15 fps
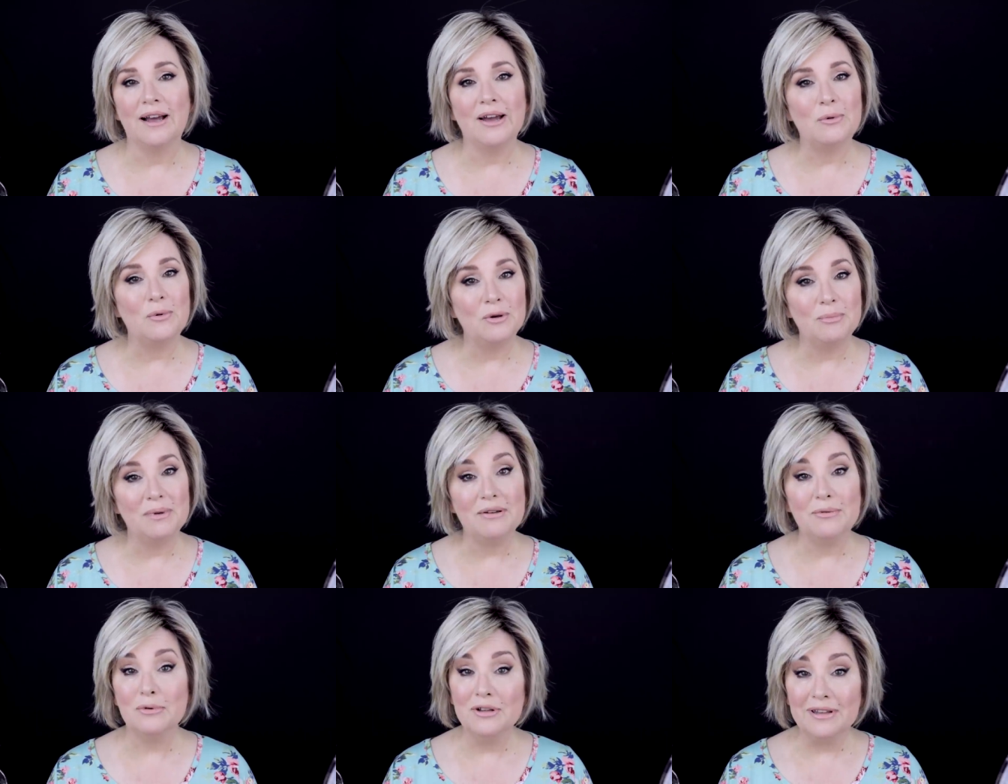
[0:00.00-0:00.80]
I would
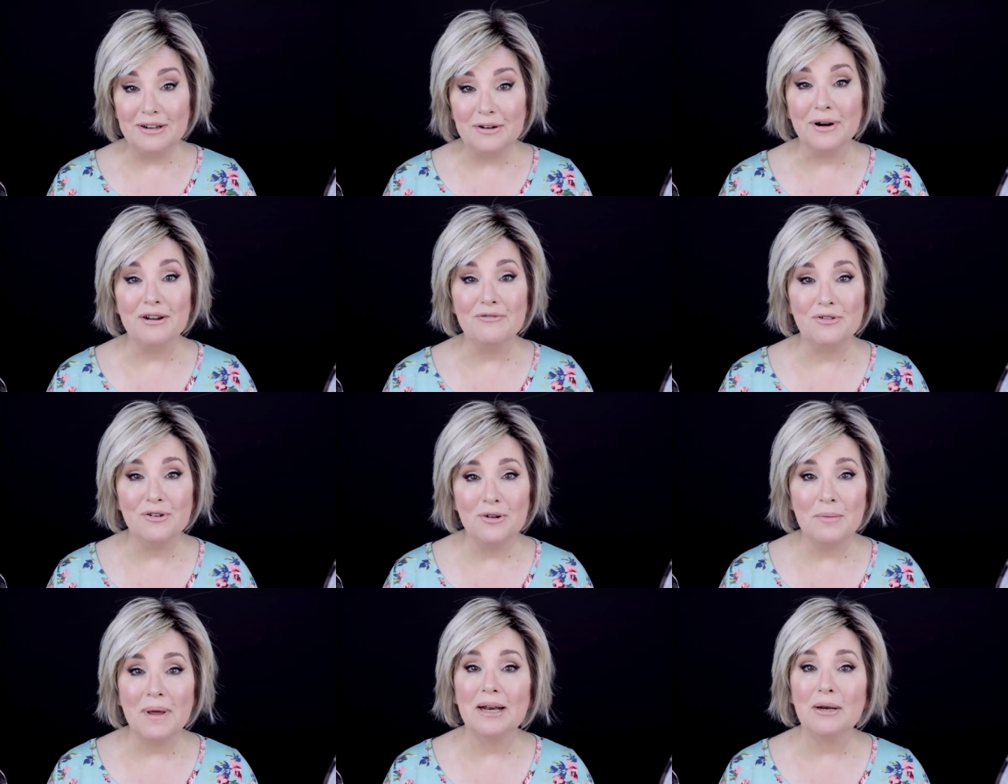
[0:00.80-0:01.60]
be really
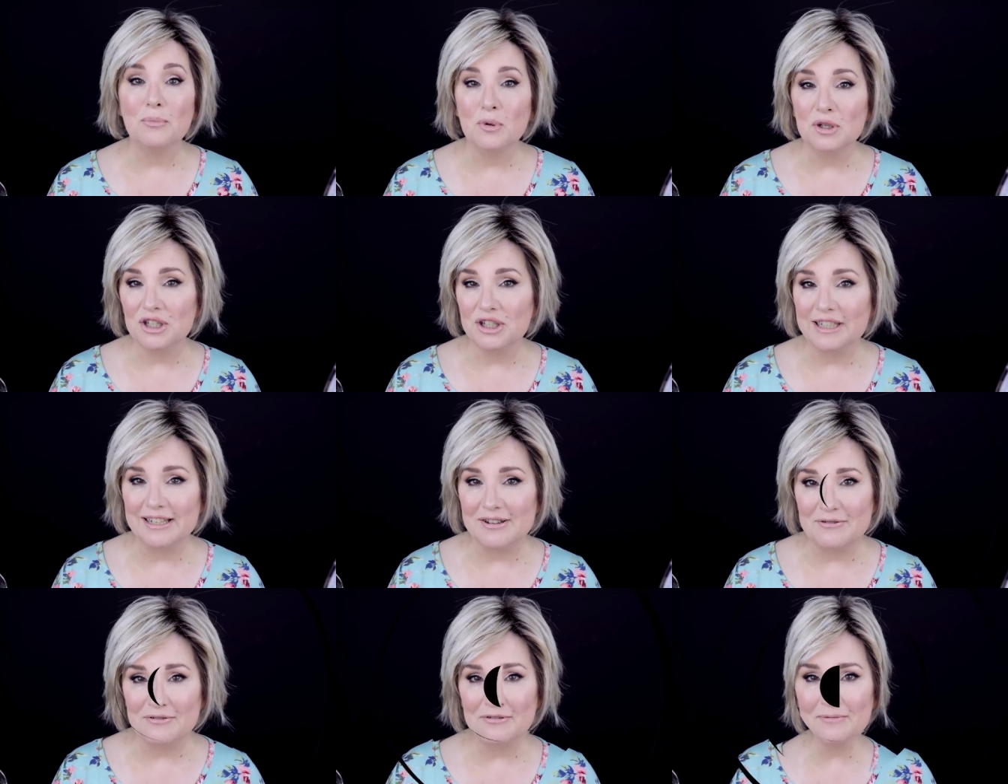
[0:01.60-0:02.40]
grateful and
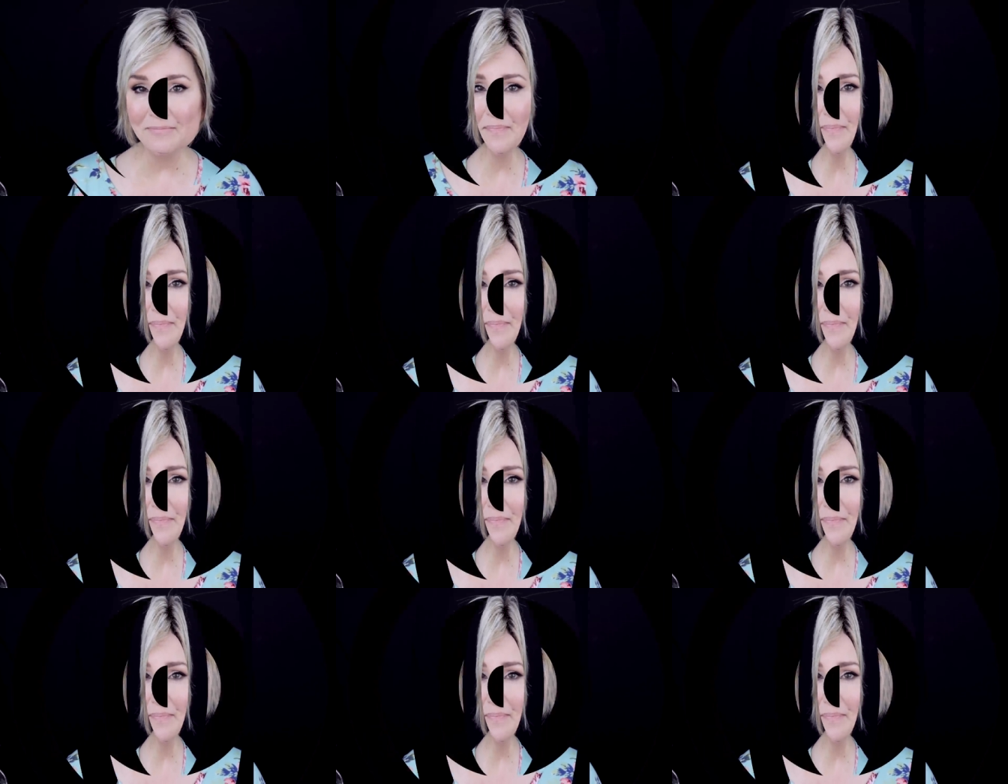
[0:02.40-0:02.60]
appreciative.